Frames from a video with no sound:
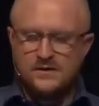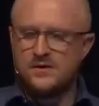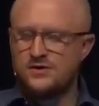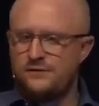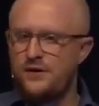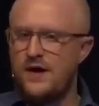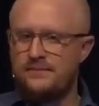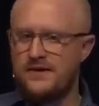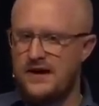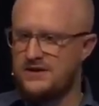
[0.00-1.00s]
So there's a few
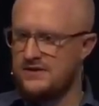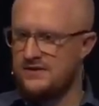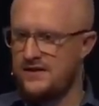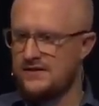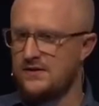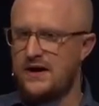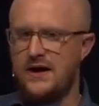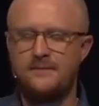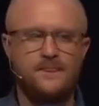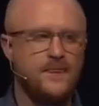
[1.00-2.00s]
applications of this,
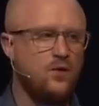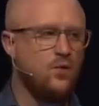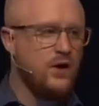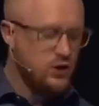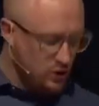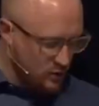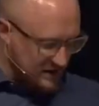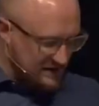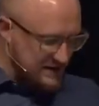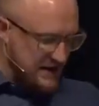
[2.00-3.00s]
okay? When you
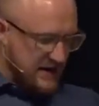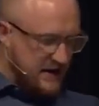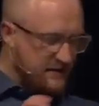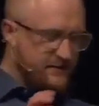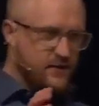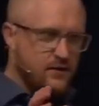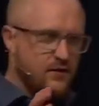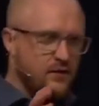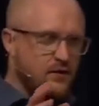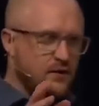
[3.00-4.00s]
receive
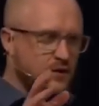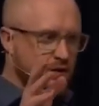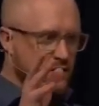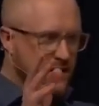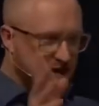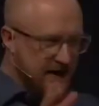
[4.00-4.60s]
the